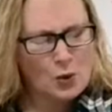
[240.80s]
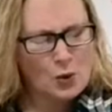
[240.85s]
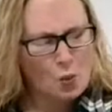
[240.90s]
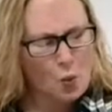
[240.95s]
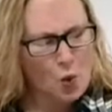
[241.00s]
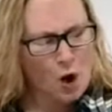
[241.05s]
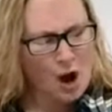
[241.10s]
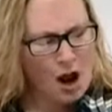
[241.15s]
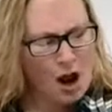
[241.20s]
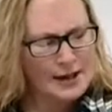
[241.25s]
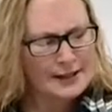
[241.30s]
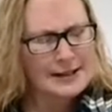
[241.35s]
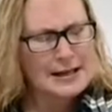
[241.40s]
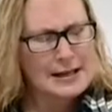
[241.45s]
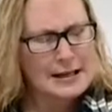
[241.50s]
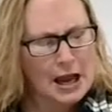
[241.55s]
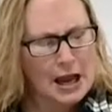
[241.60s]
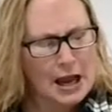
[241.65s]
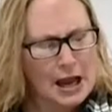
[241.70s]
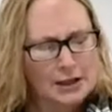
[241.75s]
What?
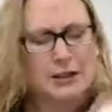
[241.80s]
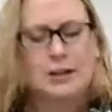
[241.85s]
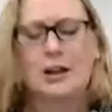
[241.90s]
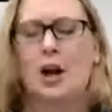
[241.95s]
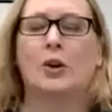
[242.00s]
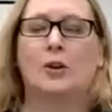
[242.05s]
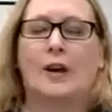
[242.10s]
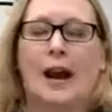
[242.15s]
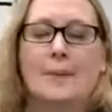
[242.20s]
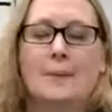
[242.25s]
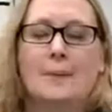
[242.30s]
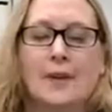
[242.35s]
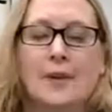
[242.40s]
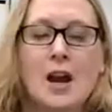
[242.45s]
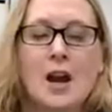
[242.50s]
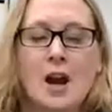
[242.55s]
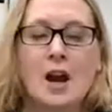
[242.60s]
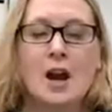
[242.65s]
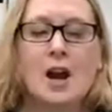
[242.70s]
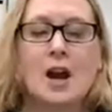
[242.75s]
Yes, okay.
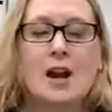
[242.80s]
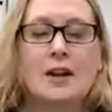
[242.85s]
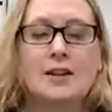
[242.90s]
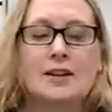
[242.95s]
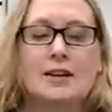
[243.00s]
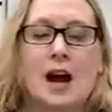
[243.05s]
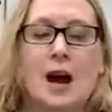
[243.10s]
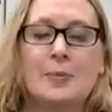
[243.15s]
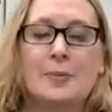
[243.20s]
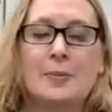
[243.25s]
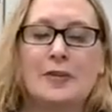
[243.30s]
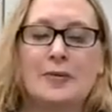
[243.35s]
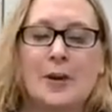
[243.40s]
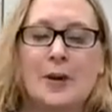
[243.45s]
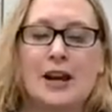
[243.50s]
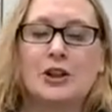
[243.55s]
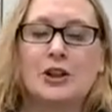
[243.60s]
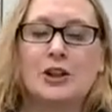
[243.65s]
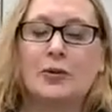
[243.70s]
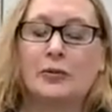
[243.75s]
Top of
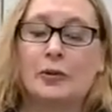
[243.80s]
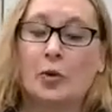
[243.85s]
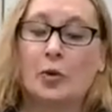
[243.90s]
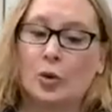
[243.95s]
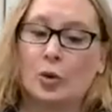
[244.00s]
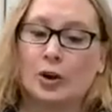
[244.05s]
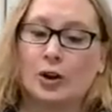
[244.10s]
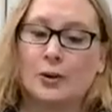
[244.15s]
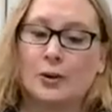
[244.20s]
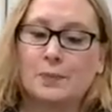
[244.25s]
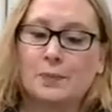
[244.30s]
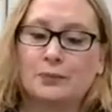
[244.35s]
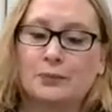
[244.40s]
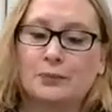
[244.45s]
page 4,